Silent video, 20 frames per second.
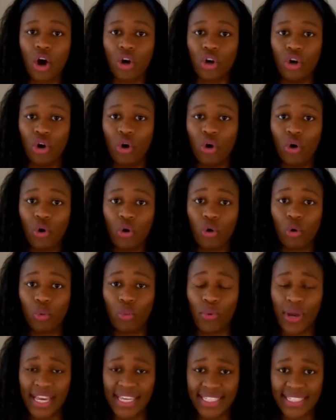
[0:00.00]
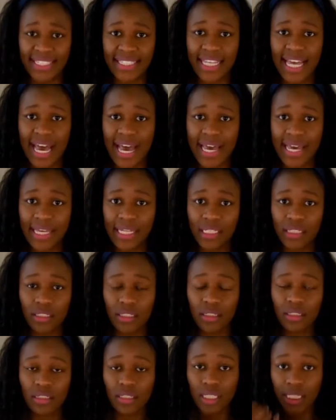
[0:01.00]
a bold
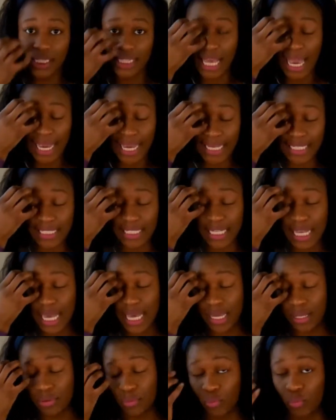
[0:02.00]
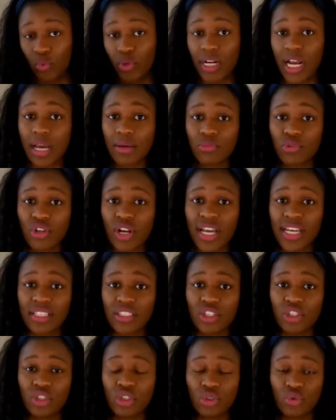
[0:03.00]
waistline. Like I said, I'm kind
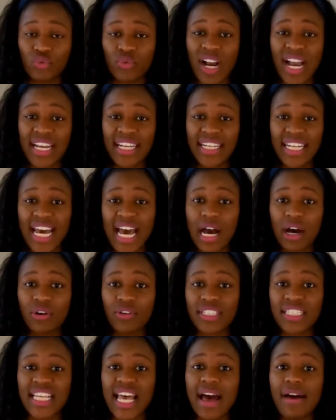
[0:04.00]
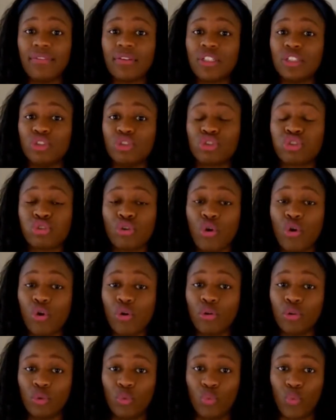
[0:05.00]
of right now, I have a bold
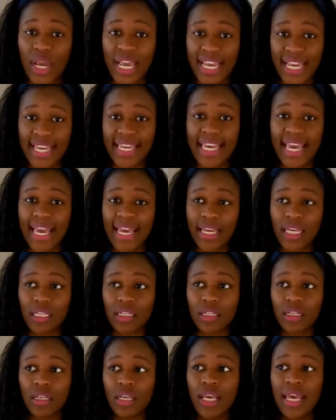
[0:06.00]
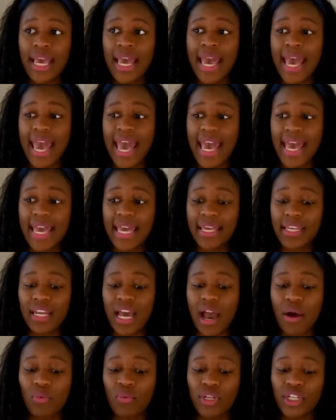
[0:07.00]
waistline, and I
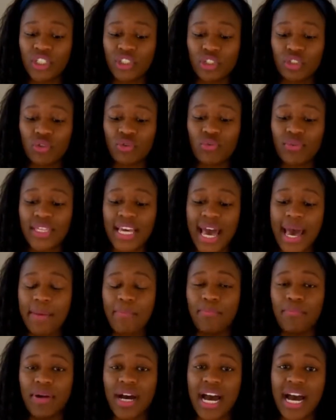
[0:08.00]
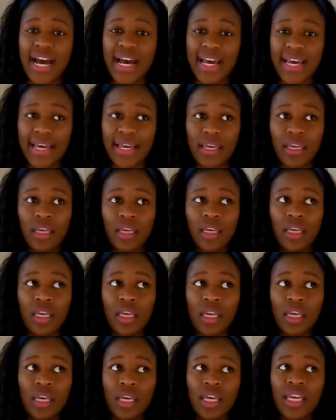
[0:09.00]
want to do that by
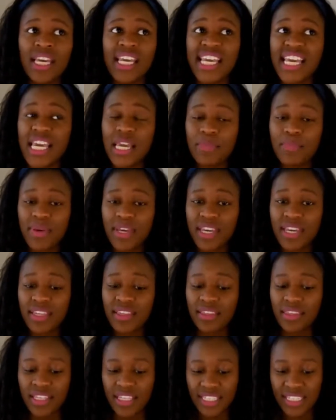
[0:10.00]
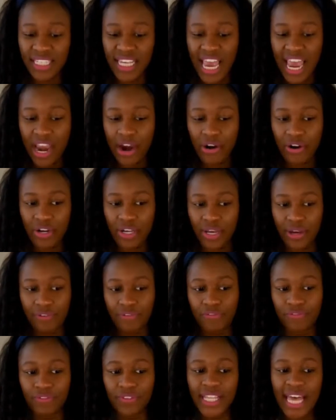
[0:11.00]
keeping this area
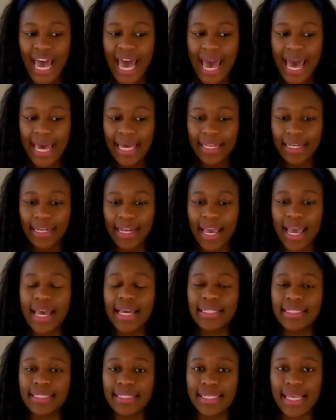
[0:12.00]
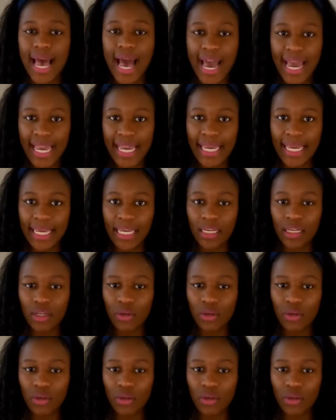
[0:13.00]
flat and tight